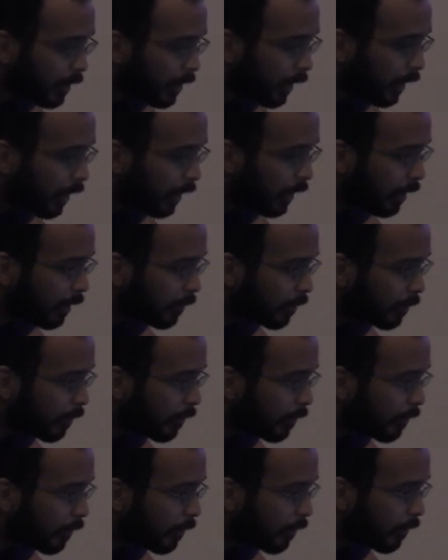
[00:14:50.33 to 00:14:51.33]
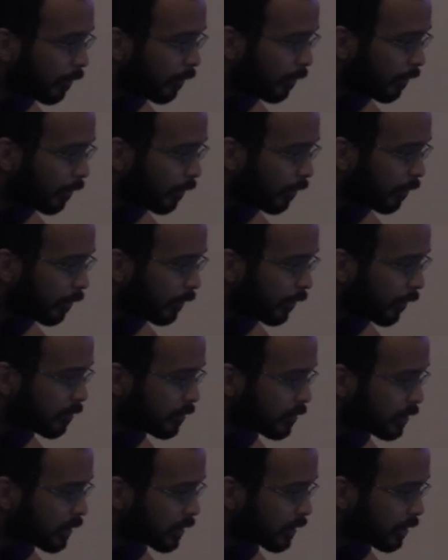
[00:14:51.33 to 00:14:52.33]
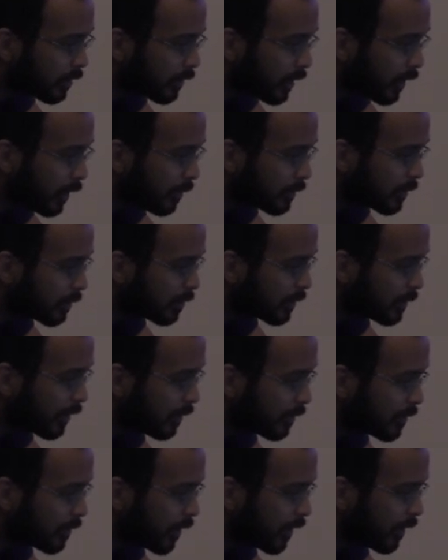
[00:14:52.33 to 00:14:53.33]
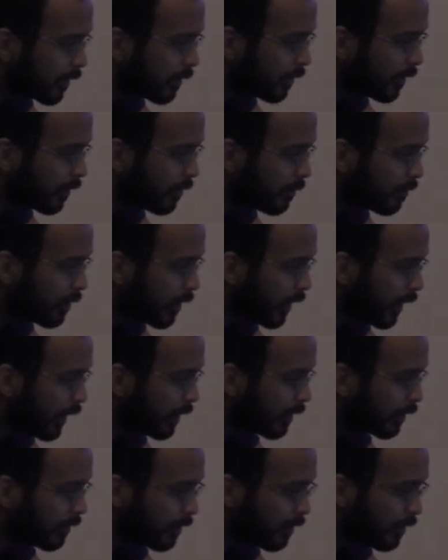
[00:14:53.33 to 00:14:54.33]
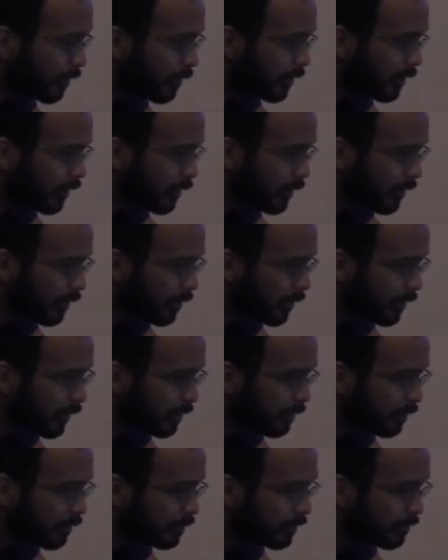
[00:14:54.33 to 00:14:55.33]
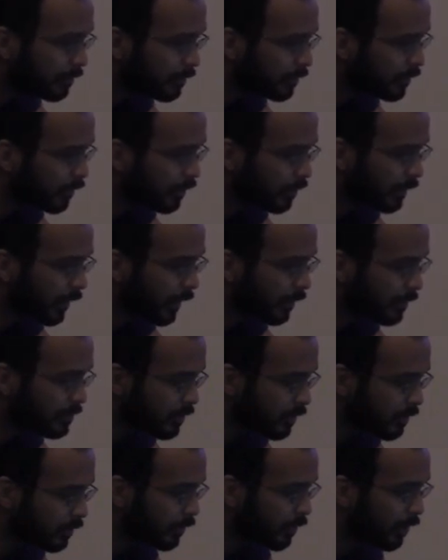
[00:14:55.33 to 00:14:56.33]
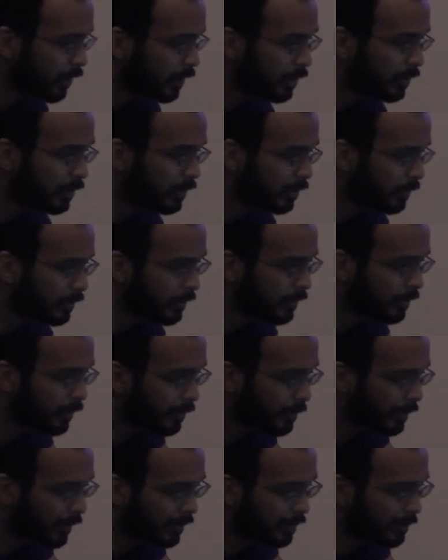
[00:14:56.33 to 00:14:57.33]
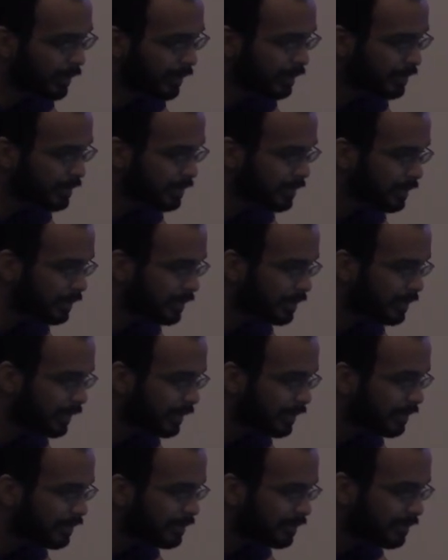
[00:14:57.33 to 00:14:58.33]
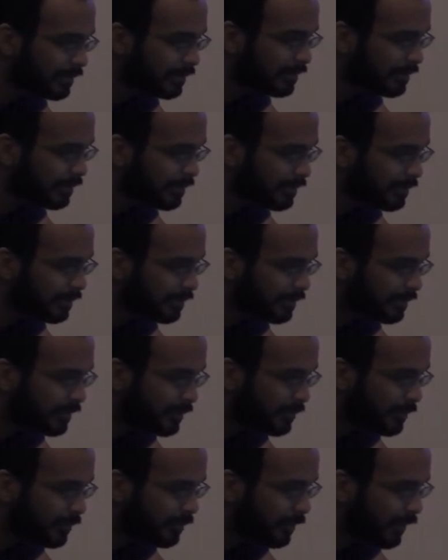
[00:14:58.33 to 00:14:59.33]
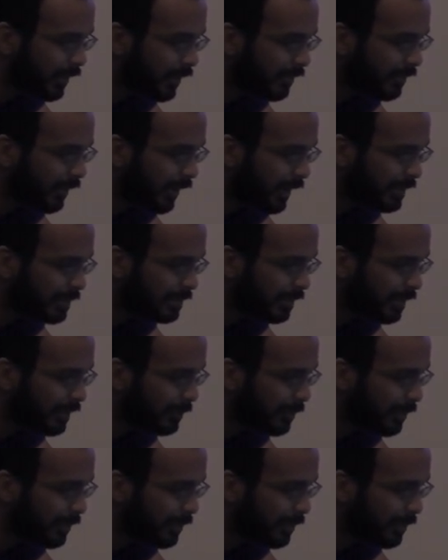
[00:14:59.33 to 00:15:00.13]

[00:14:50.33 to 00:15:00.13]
Um, those just clean up some stuff so that it, you can't, in theory, give it certain values. So if we wanted to nerf the robot and make it so it couldn't Drive do very fast, right?